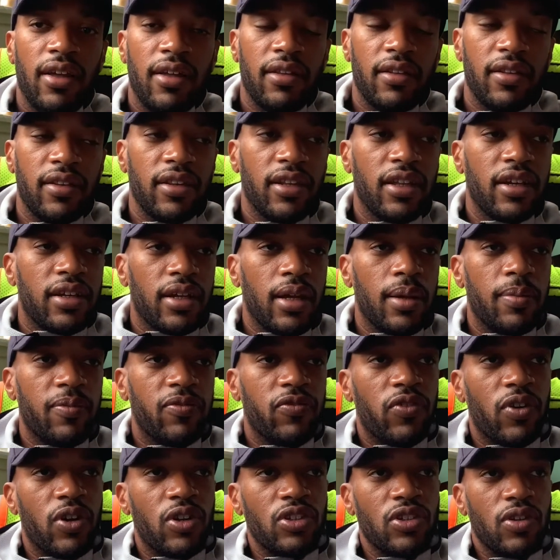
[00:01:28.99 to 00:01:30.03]
look up
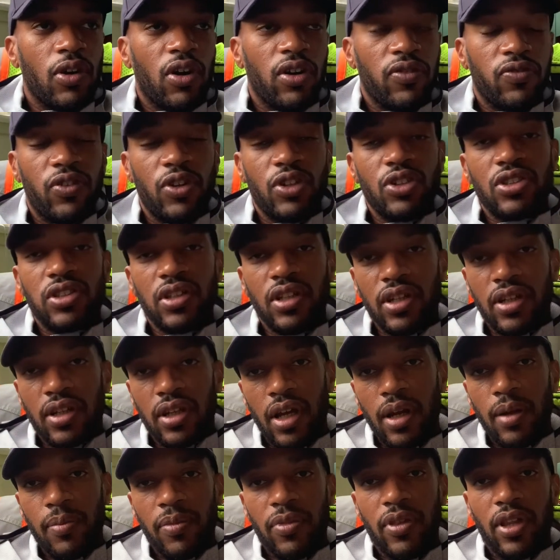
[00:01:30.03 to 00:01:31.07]
first look
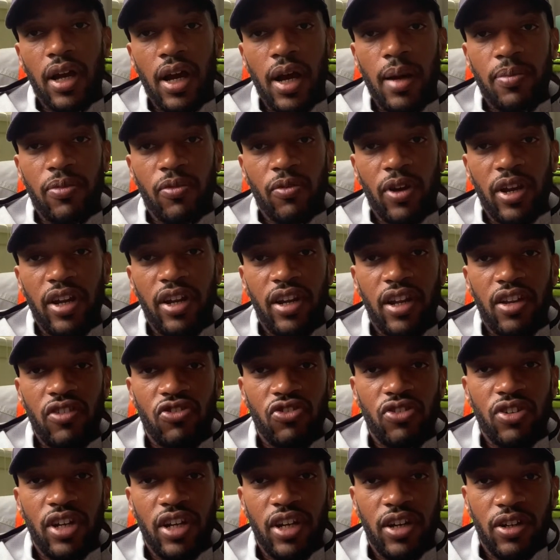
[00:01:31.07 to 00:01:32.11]
up the operating
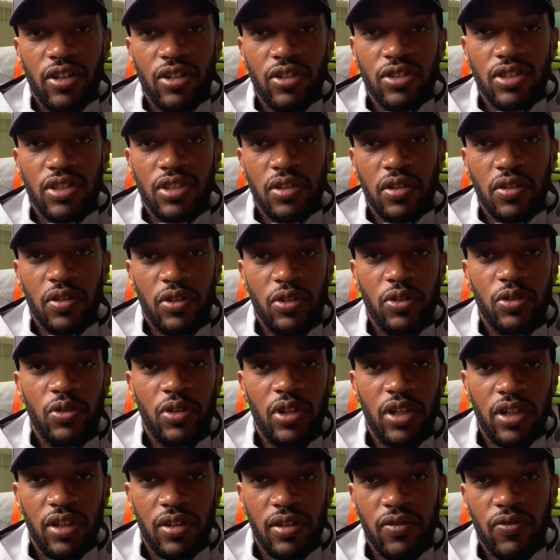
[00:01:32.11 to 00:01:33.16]
engineers
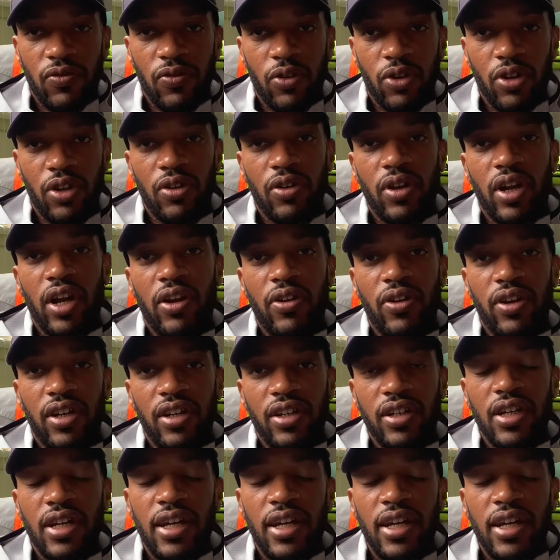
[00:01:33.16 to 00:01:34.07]
union for your area.